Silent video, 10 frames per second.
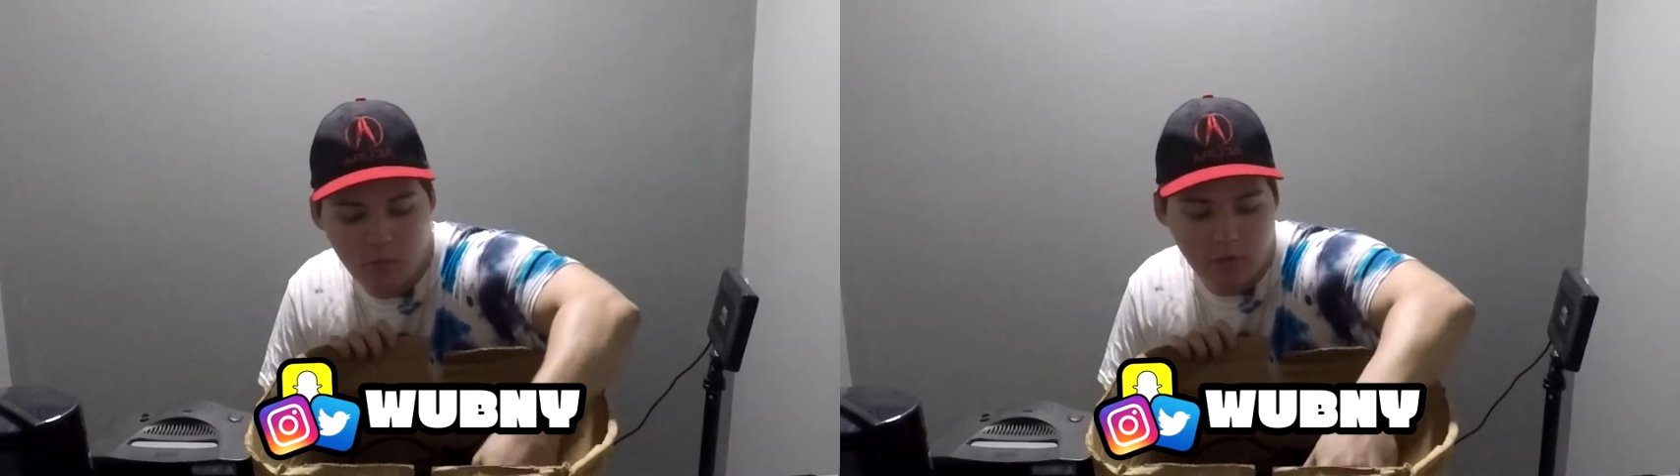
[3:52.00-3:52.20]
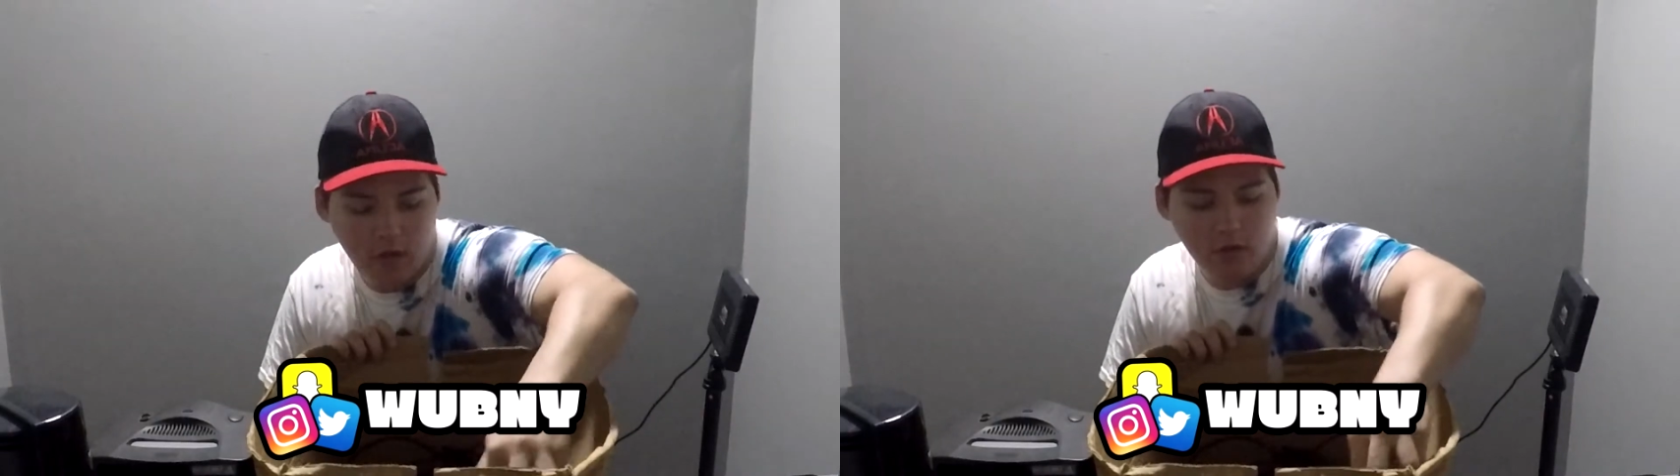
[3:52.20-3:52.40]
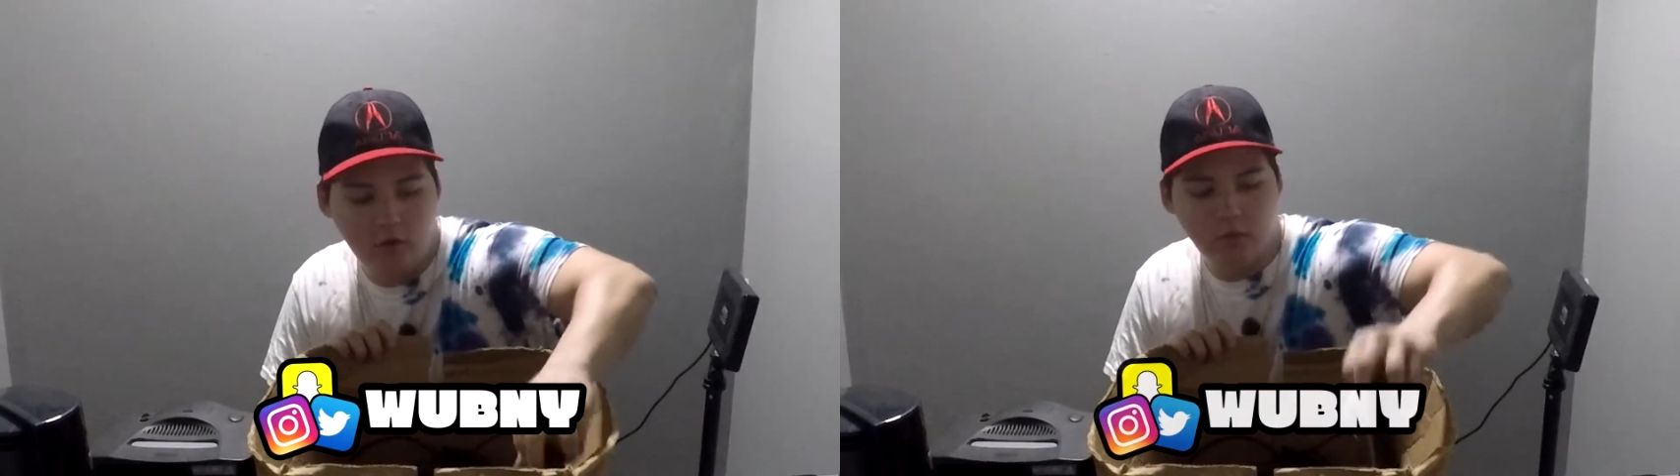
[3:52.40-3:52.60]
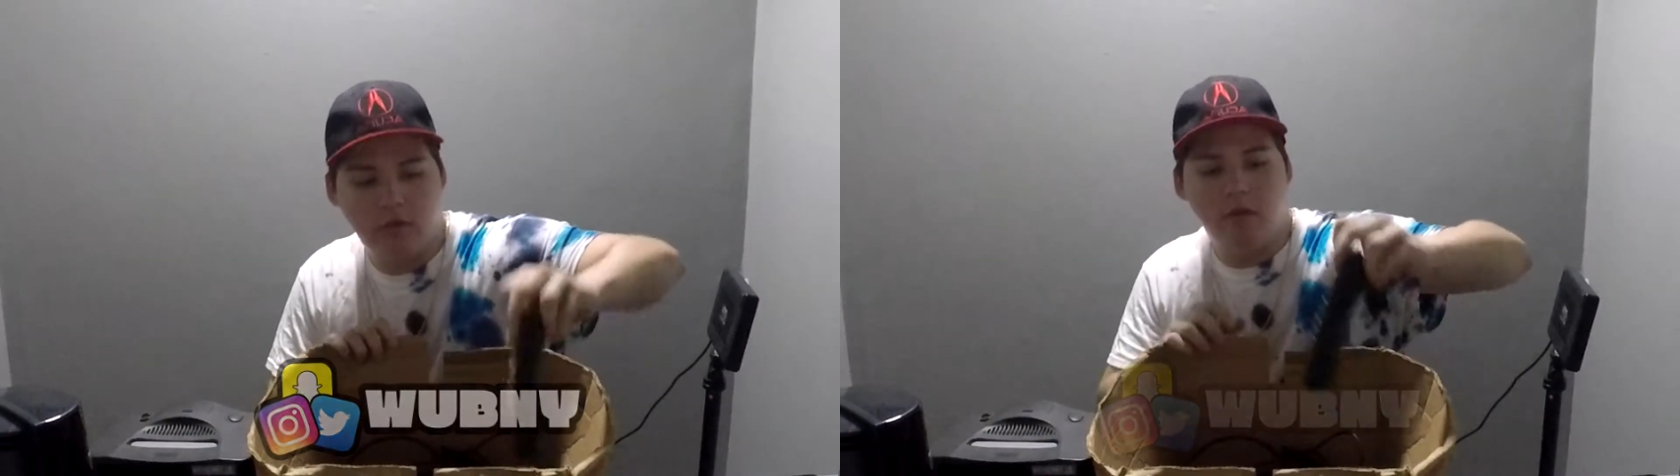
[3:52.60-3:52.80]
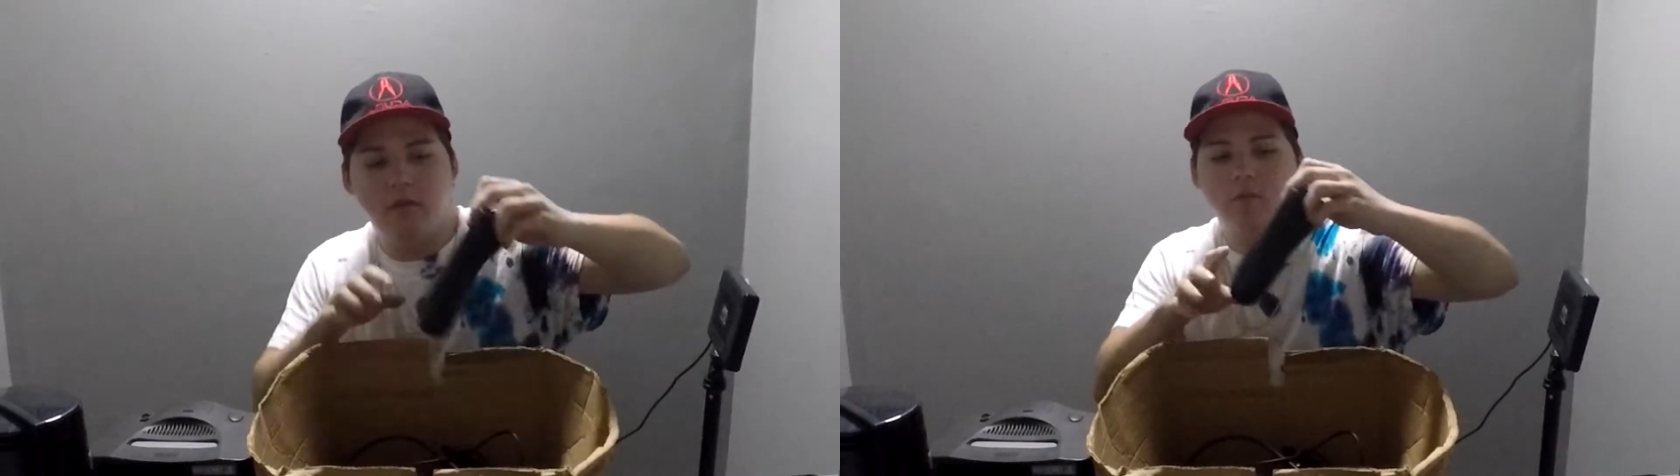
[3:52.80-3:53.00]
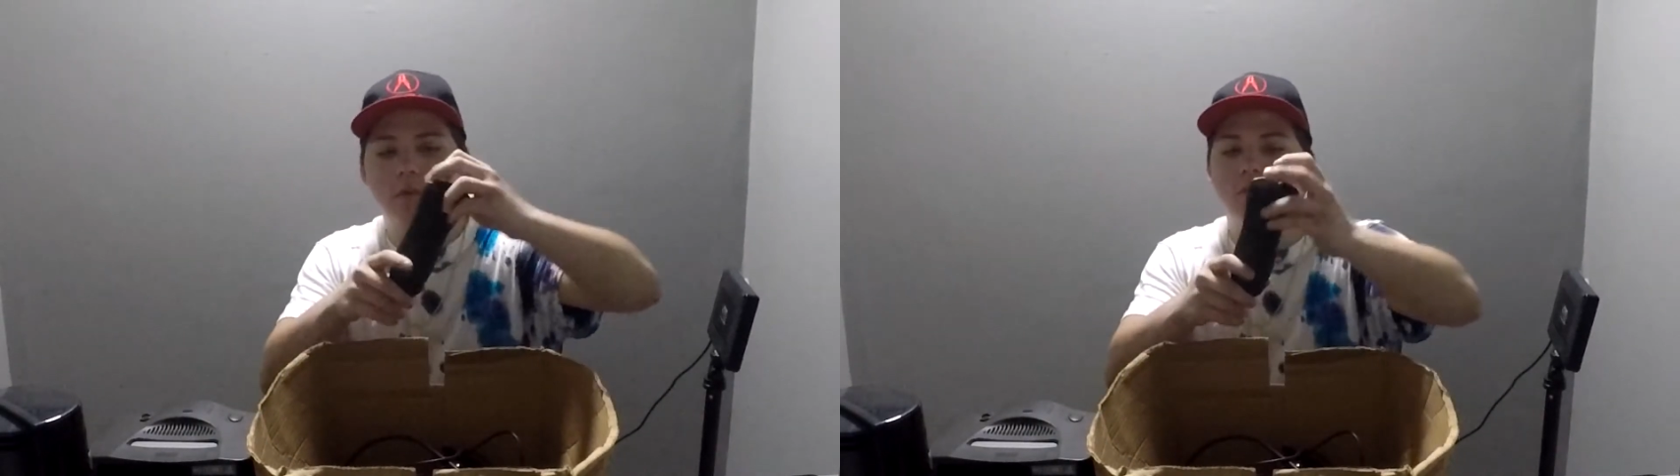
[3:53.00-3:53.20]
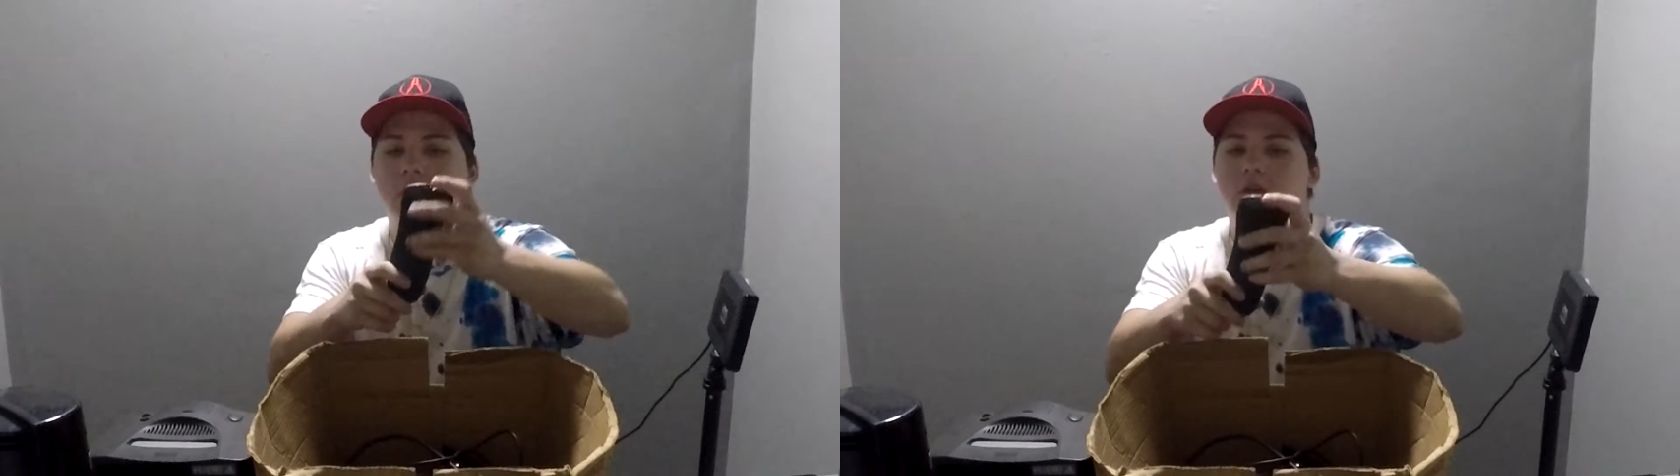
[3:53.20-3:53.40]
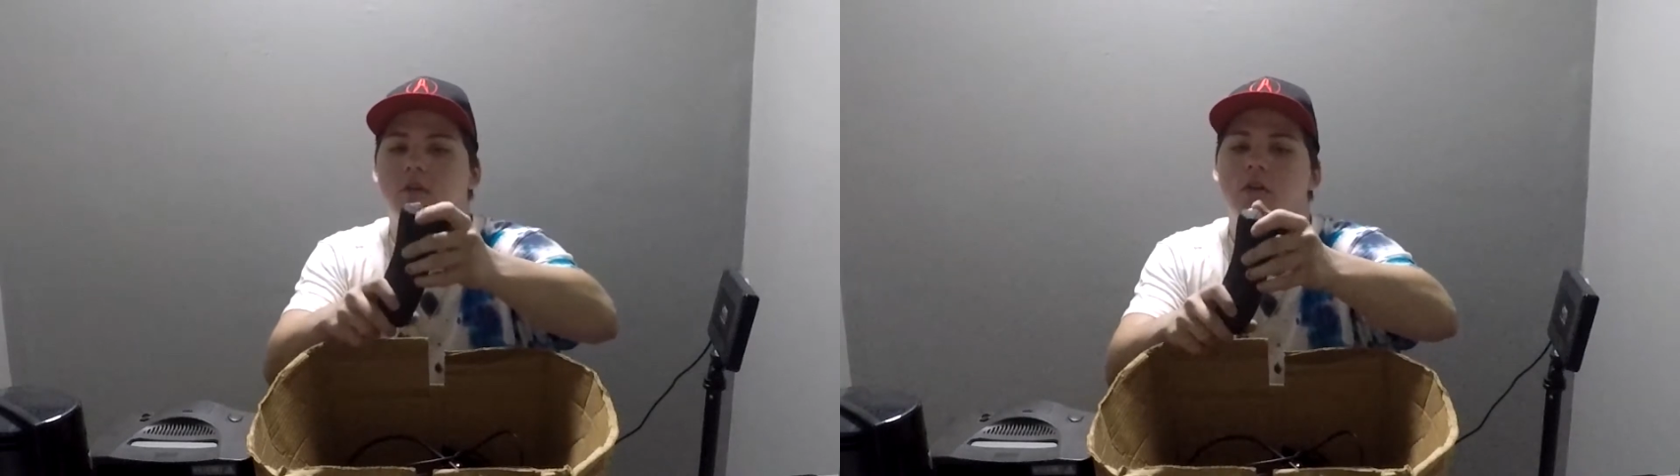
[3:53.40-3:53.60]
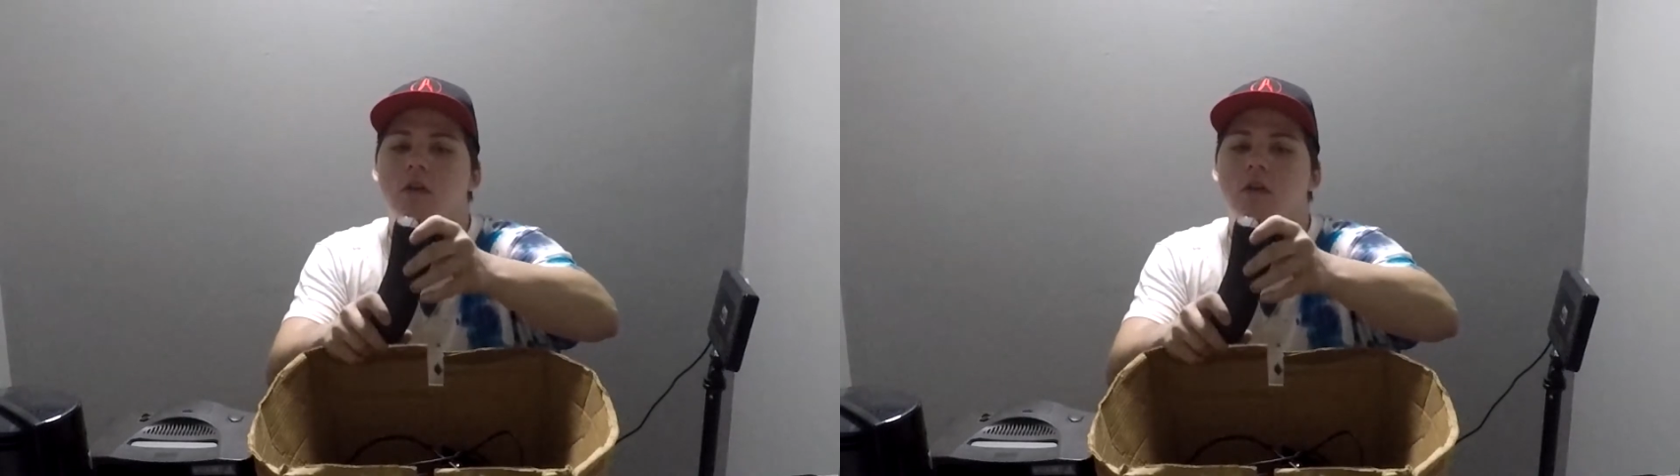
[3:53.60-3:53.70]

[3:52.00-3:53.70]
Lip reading: We got a little TV remote right here.